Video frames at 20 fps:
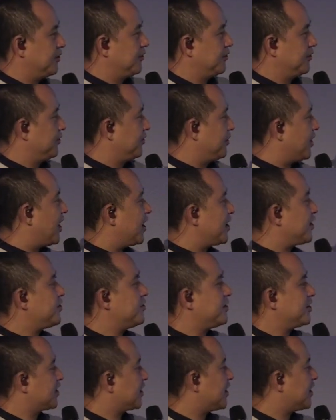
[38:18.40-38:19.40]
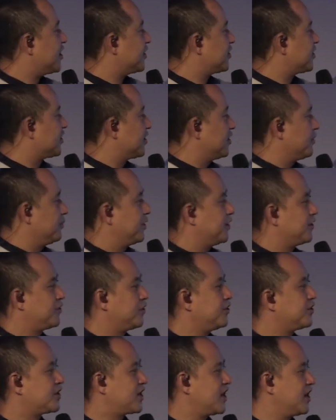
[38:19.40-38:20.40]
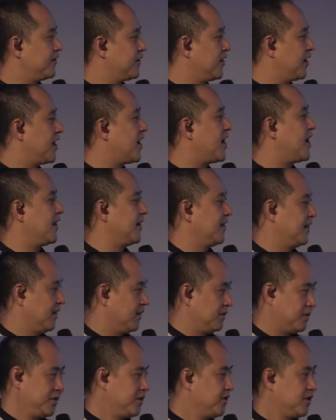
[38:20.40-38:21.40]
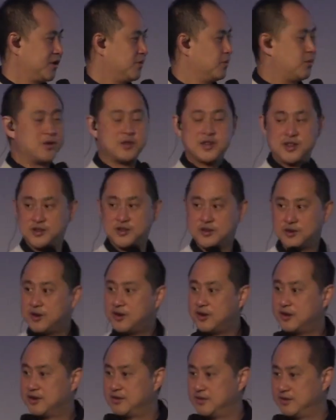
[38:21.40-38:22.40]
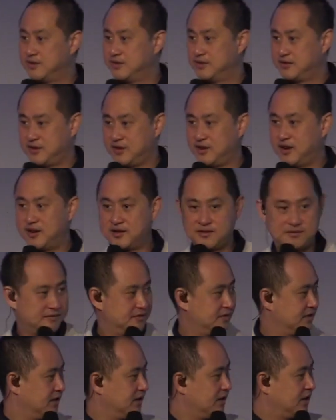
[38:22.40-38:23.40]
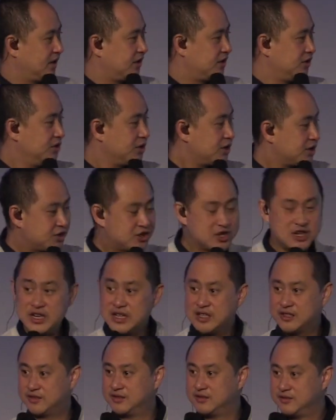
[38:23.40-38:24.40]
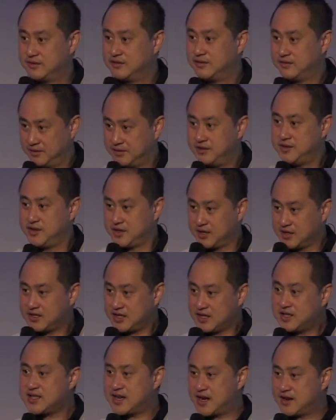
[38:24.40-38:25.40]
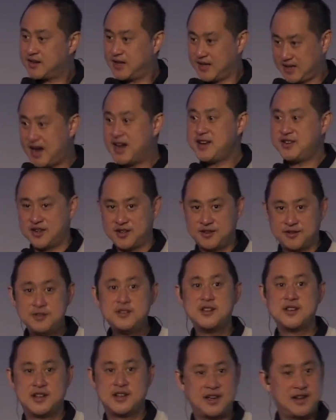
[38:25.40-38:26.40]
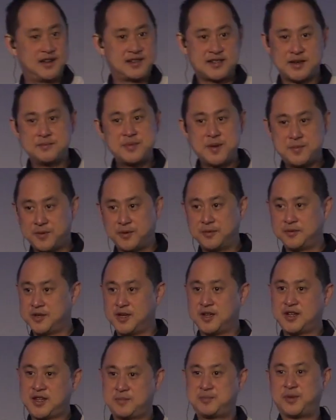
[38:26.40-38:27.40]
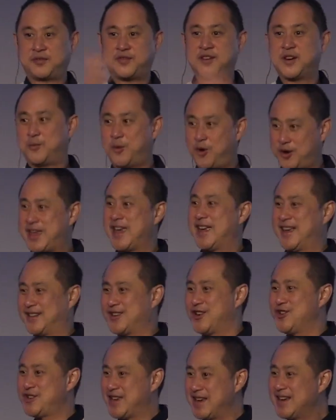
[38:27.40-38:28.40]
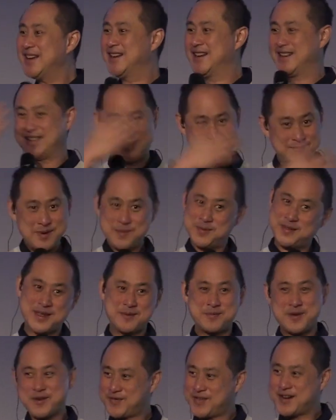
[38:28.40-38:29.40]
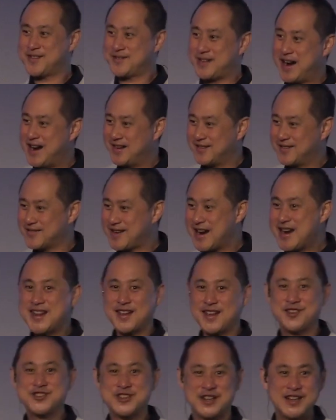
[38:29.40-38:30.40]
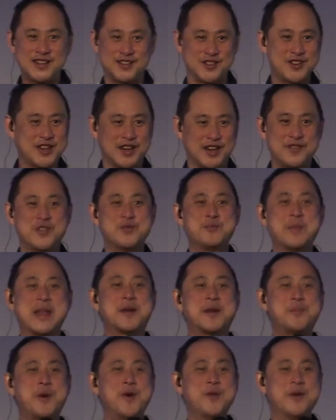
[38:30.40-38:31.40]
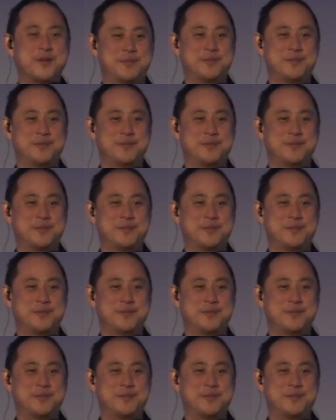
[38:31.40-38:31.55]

are you in touch with the true state of your heart? Or you could walk and talk to God. You could journal. You could sit down, like I journal. And some people, you know, they prefer walking and talking. Some people, they prefer writing or journal. You can even make a poem,